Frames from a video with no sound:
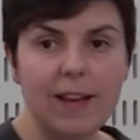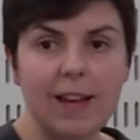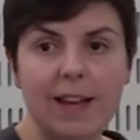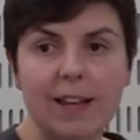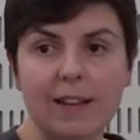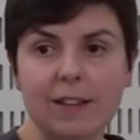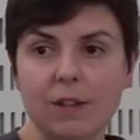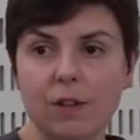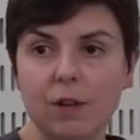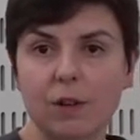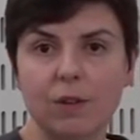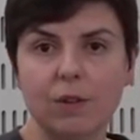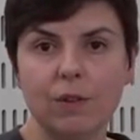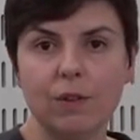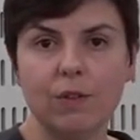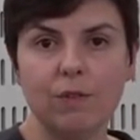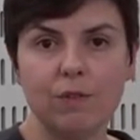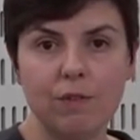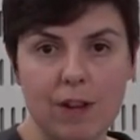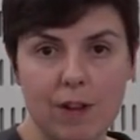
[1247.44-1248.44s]
is not
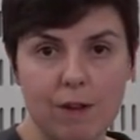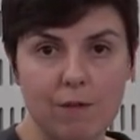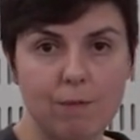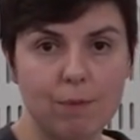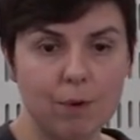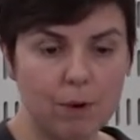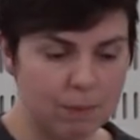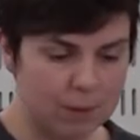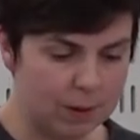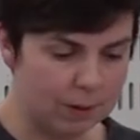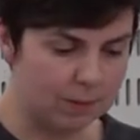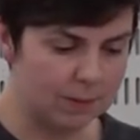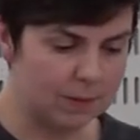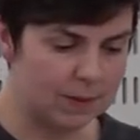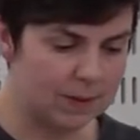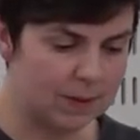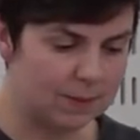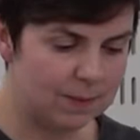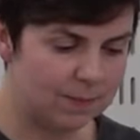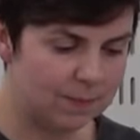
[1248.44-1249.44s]
free of
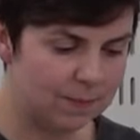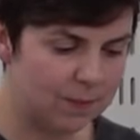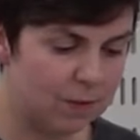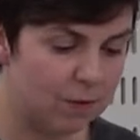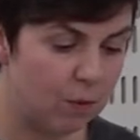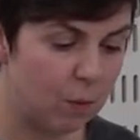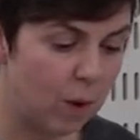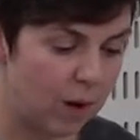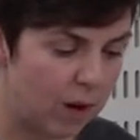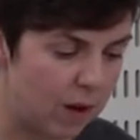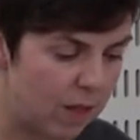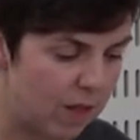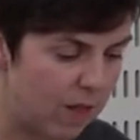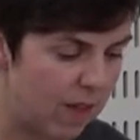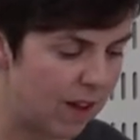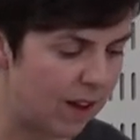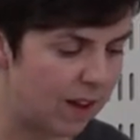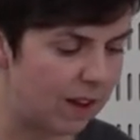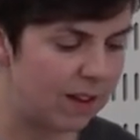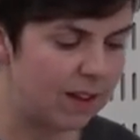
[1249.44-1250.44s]
problems. For one
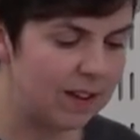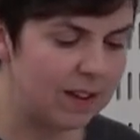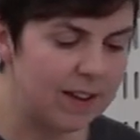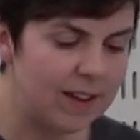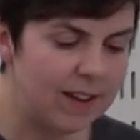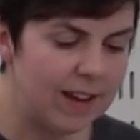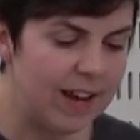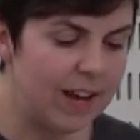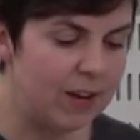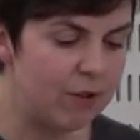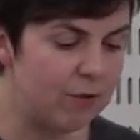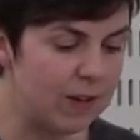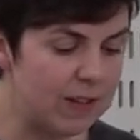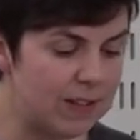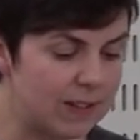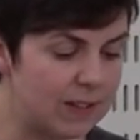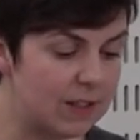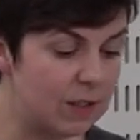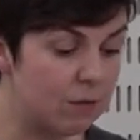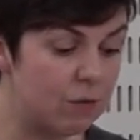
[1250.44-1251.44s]
thing, it
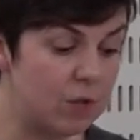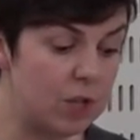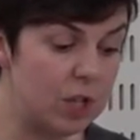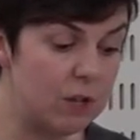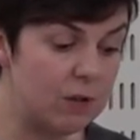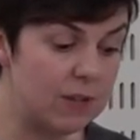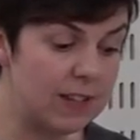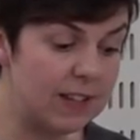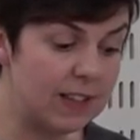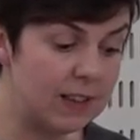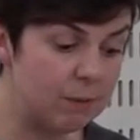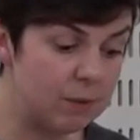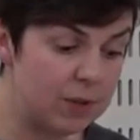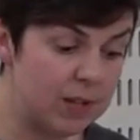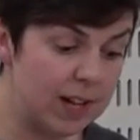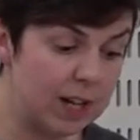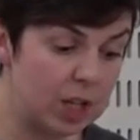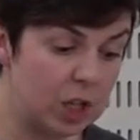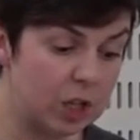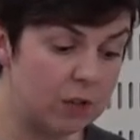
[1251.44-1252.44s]
risks reducing the
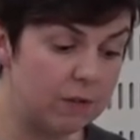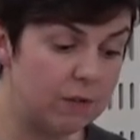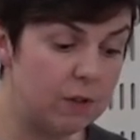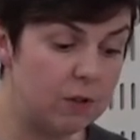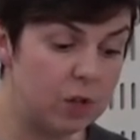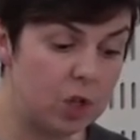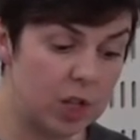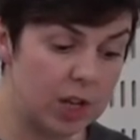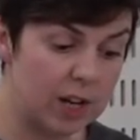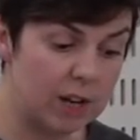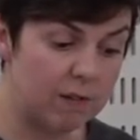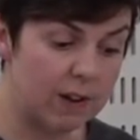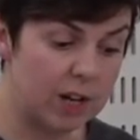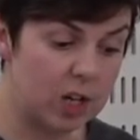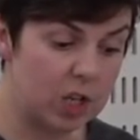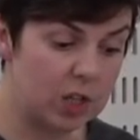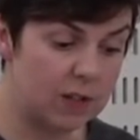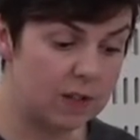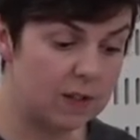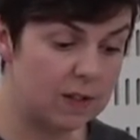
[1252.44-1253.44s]
protection of future
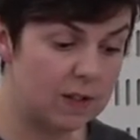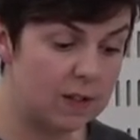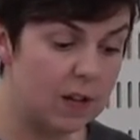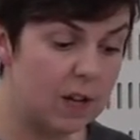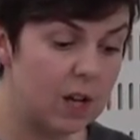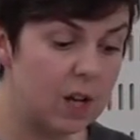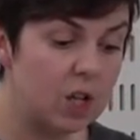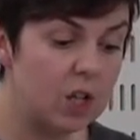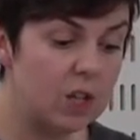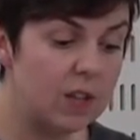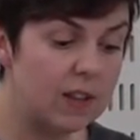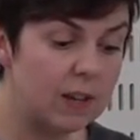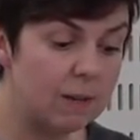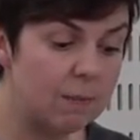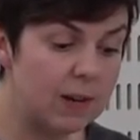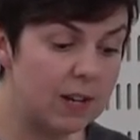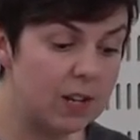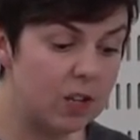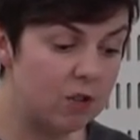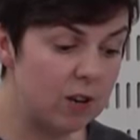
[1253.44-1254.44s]
generations to the
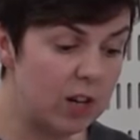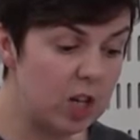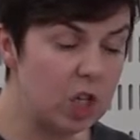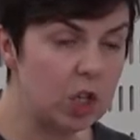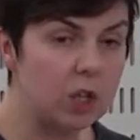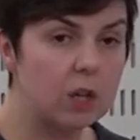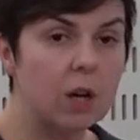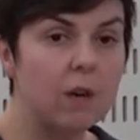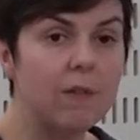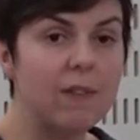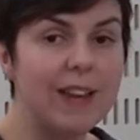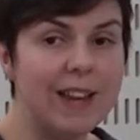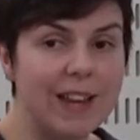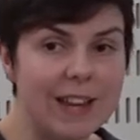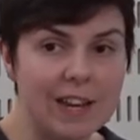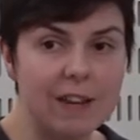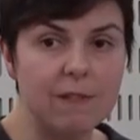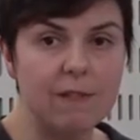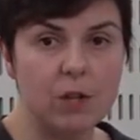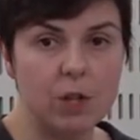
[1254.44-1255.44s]
administration of
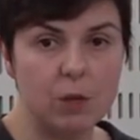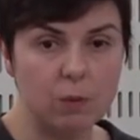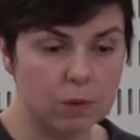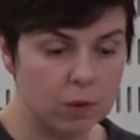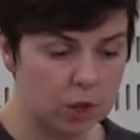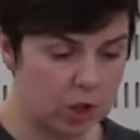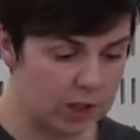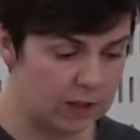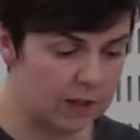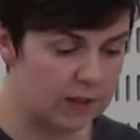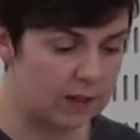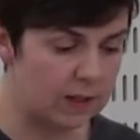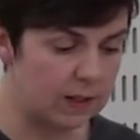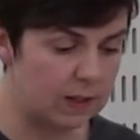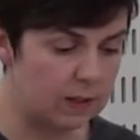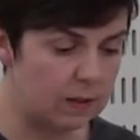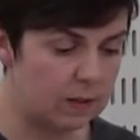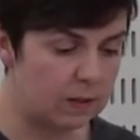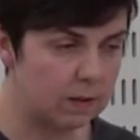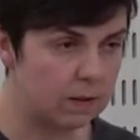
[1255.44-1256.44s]
individual
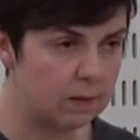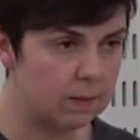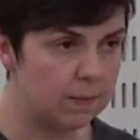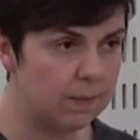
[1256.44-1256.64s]
justice.